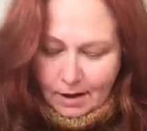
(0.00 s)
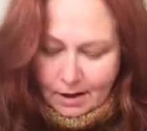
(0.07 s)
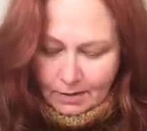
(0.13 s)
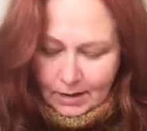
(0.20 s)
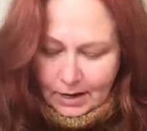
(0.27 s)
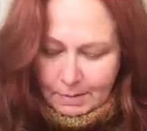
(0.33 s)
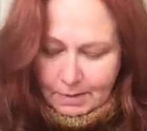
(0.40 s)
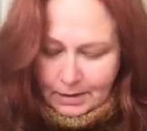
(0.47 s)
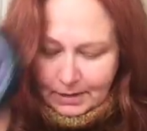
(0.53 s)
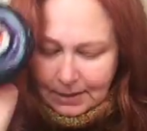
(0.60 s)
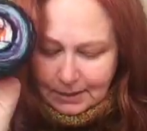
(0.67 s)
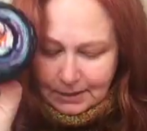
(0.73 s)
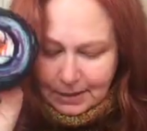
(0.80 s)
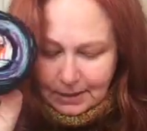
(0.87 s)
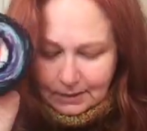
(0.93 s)
And then I made
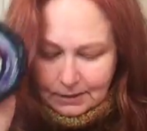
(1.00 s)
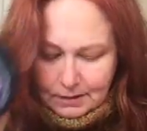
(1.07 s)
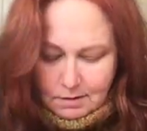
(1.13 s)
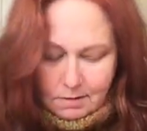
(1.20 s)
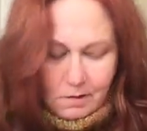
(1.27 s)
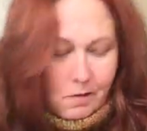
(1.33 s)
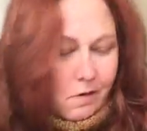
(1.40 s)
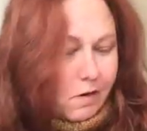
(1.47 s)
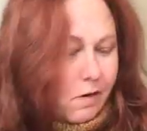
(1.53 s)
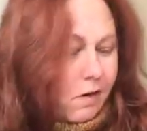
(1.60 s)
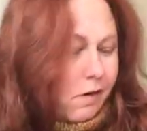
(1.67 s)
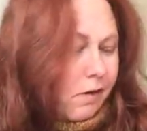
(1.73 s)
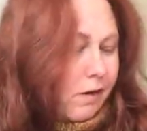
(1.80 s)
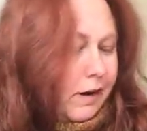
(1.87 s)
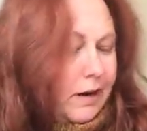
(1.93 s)
these things
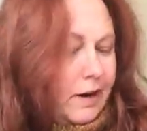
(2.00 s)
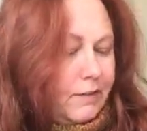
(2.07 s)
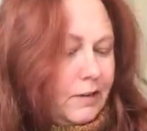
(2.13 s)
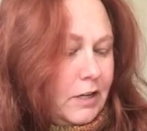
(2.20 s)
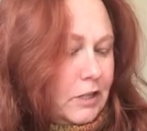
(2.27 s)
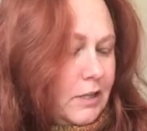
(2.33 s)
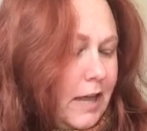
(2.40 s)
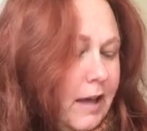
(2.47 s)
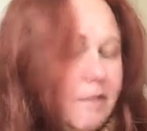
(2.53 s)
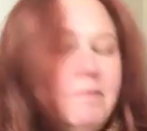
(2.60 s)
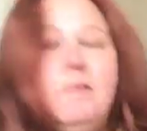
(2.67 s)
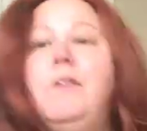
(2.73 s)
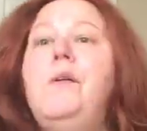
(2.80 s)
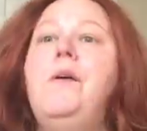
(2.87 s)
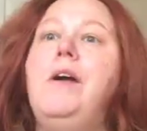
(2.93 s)
and I finished that
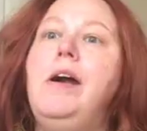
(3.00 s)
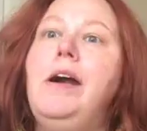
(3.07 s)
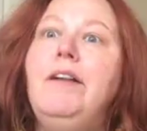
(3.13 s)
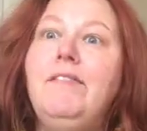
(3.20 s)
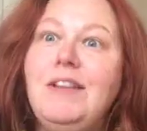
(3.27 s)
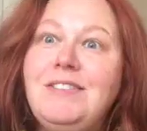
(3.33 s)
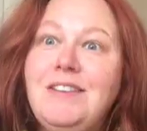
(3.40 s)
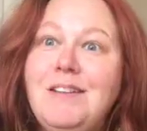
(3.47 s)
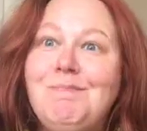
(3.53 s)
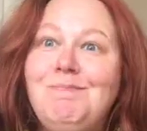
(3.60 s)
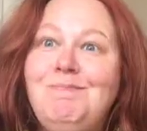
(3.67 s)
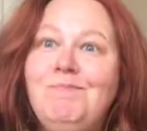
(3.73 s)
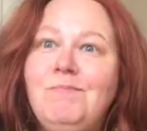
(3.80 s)
and that's it.